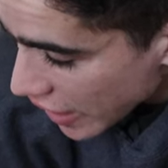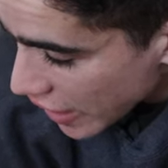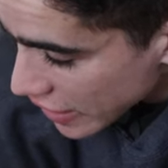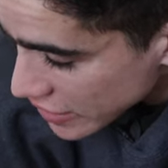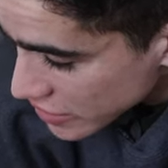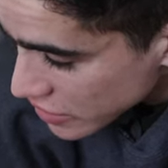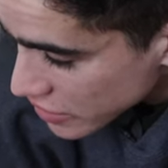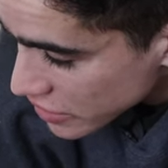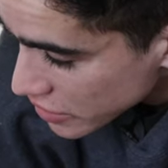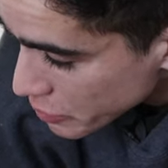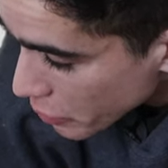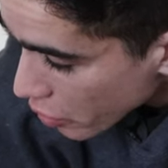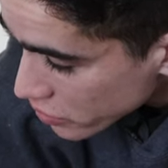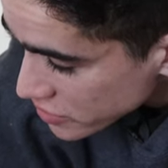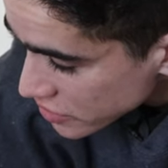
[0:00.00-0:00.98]
and the
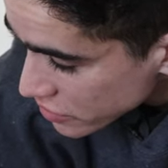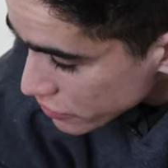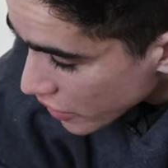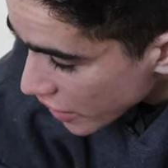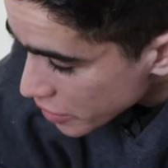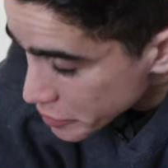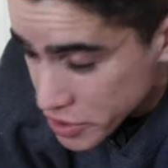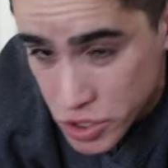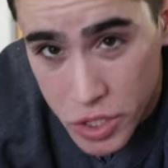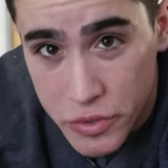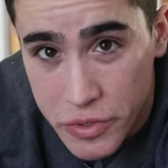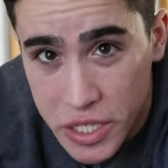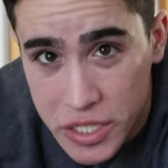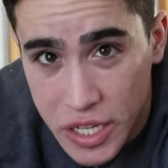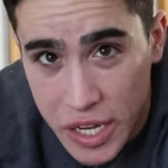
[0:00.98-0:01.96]
multivitamin
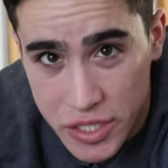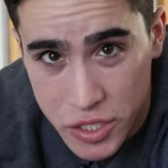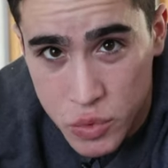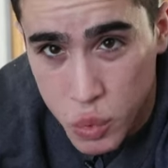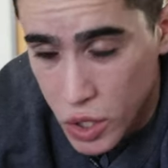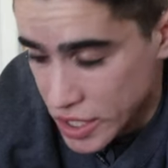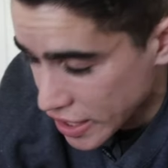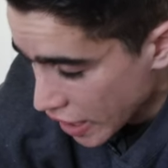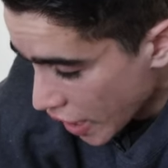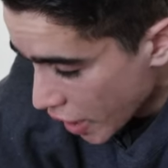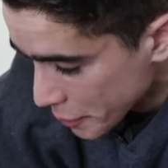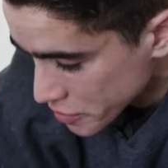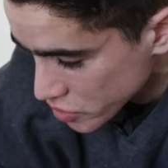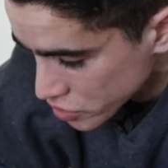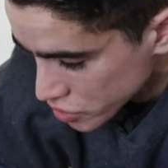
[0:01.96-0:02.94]
serving size is one
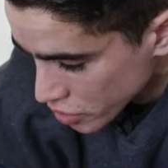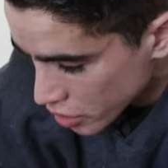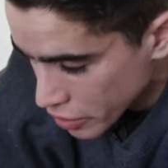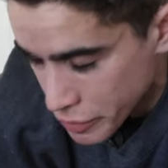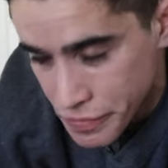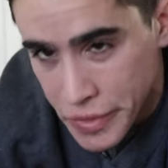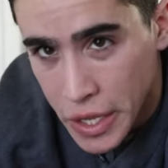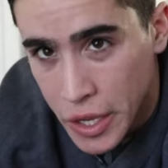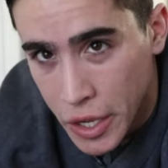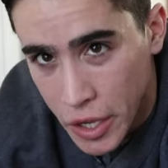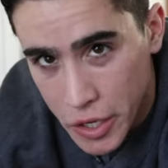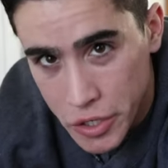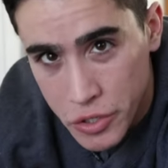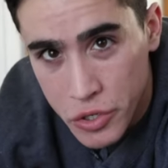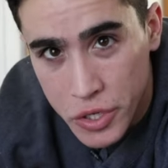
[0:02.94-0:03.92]
capsule. So
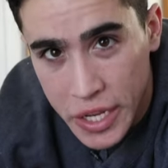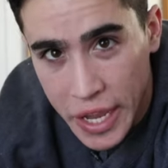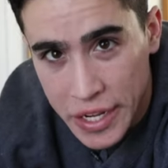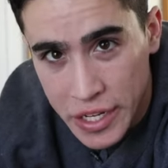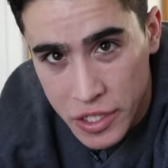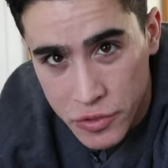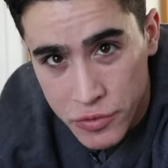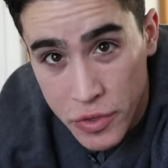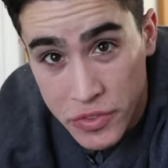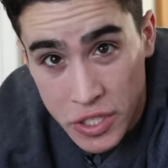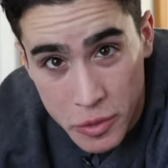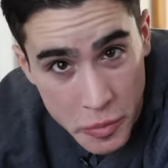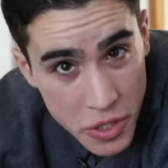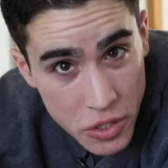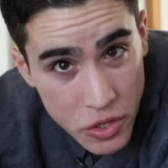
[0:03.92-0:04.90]
you're getting
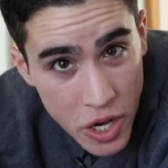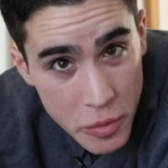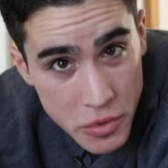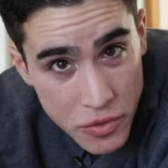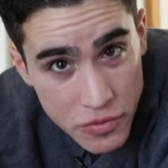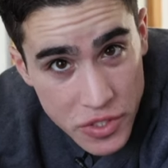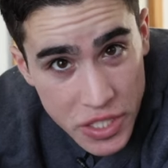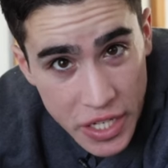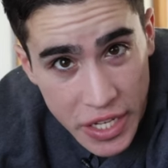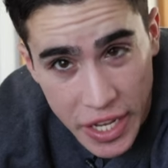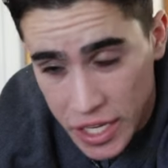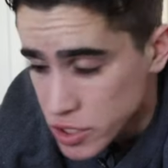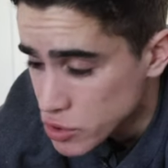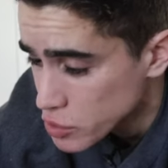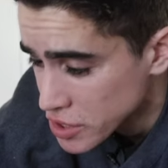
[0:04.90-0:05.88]
15 milligrams of zinc,
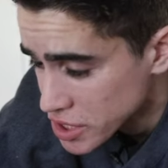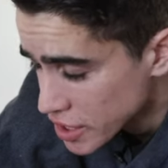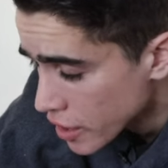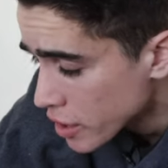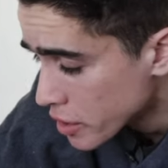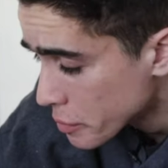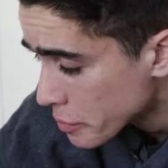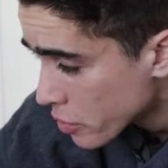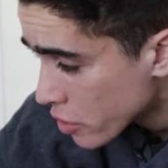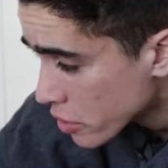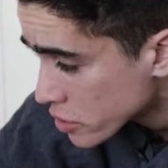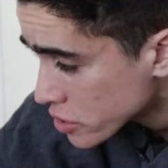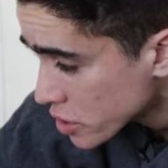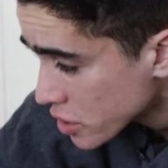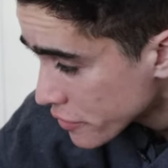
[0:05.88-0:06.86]
as we said,
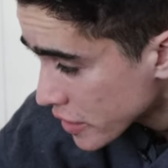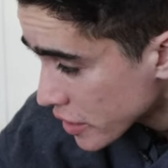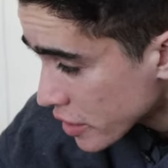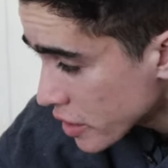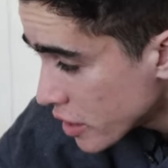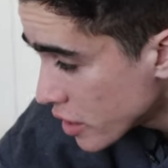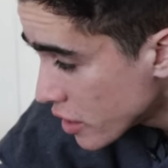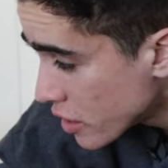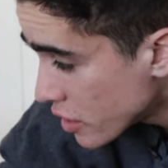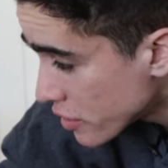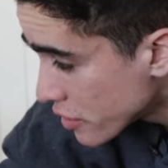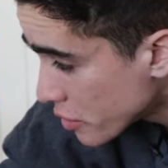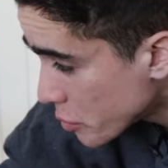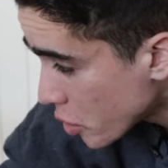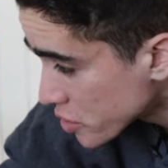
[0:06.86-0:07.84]
per serving.
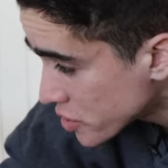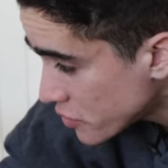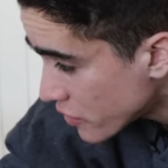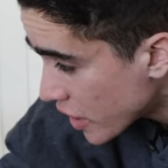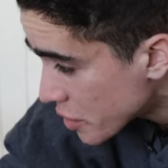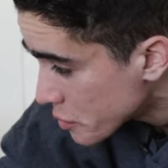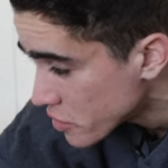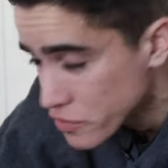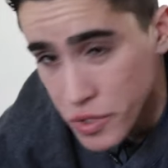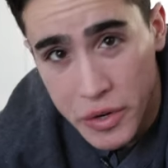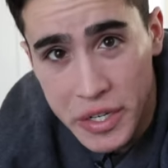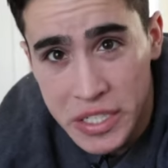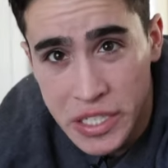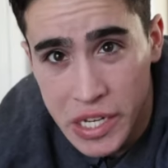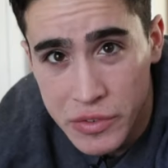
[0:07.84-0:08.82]
The multivitamin,
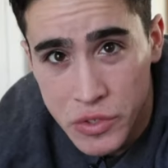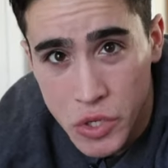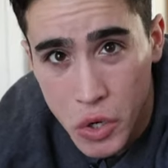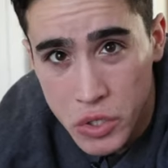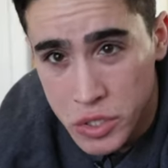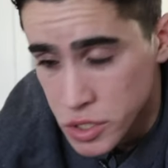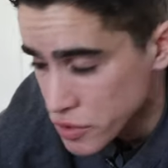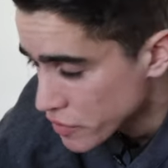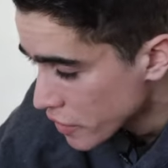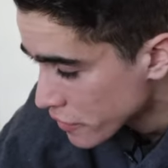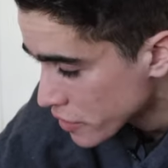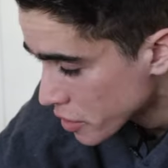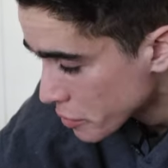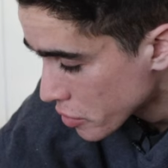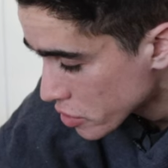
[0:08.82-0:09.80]
very safe doses of
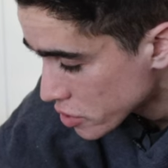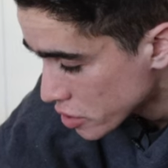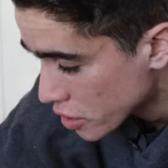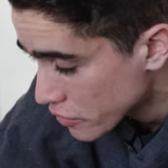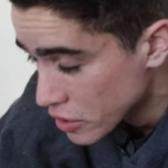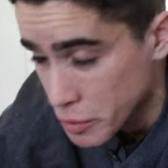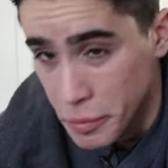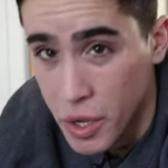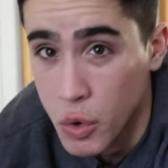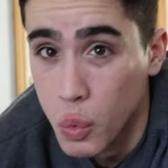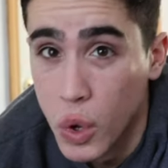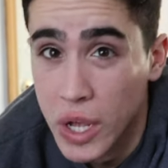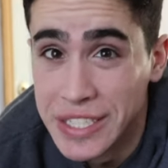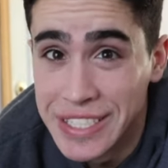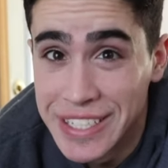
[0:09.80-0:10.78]
everything per serving.
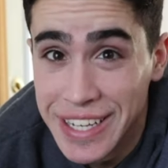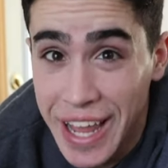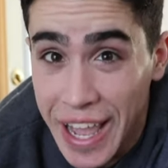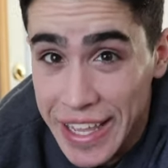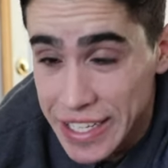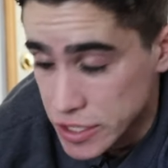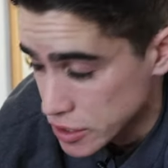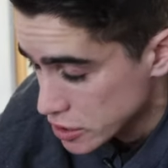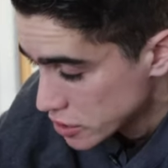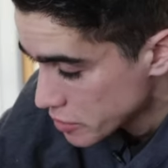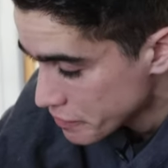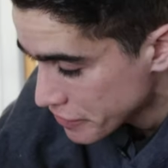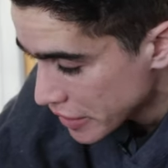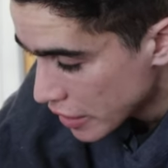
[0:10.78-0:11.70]
But what's nice